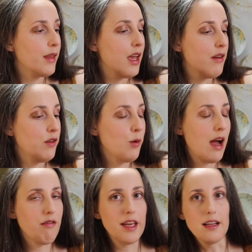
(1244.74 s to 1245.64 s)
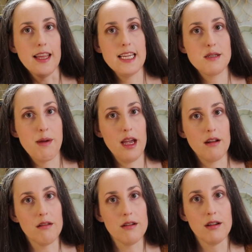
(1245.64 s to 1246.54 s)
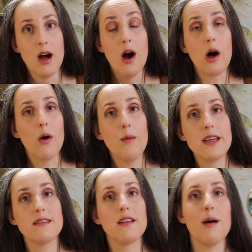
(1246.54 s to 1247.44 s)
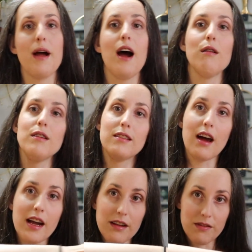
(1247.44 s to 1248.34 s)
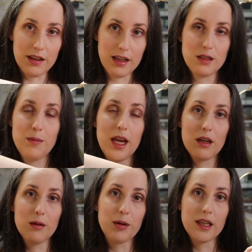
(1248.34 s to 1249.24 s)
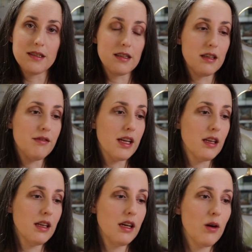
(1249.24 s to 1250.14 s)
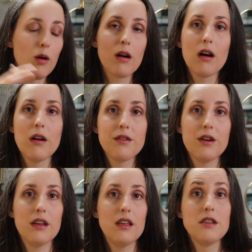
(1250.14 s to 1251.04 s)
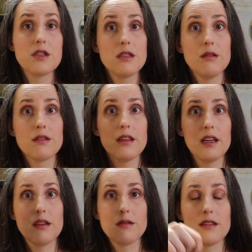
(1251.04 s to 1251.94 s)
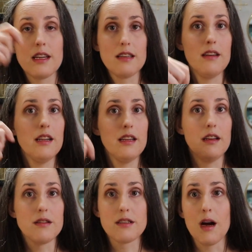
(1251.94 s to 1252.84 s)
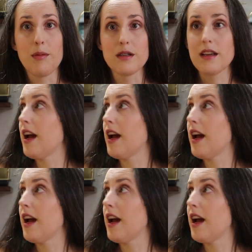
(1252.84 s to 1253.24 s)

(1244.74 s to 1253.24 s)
if you have like a lace panel, always stop outside of the lace panel pretty significantly, or alternately just use like those like knitting needle stoppers. I